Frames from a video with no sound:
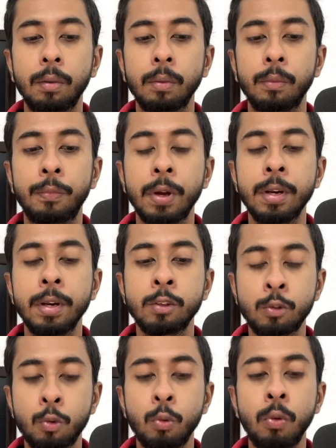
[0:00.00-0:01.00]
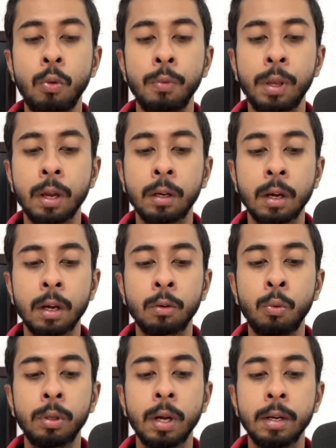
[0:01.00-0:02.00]
when it is true, we can
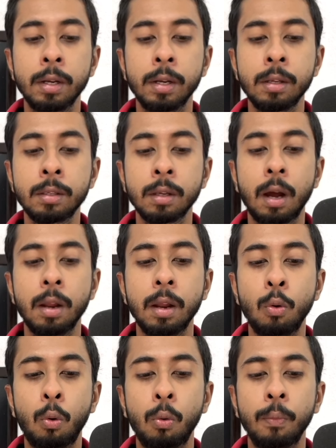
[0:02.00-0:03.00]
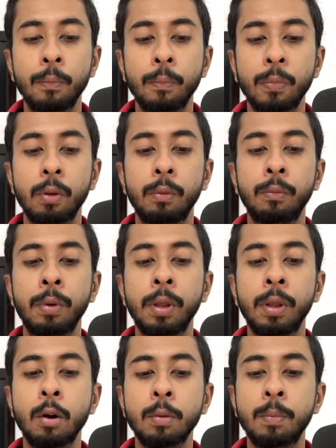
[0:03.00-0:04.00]
conclude that it is a no, we
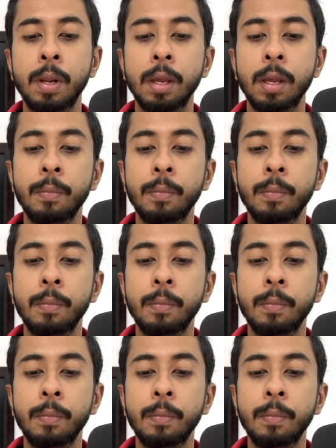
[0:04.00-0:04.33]
cannot play.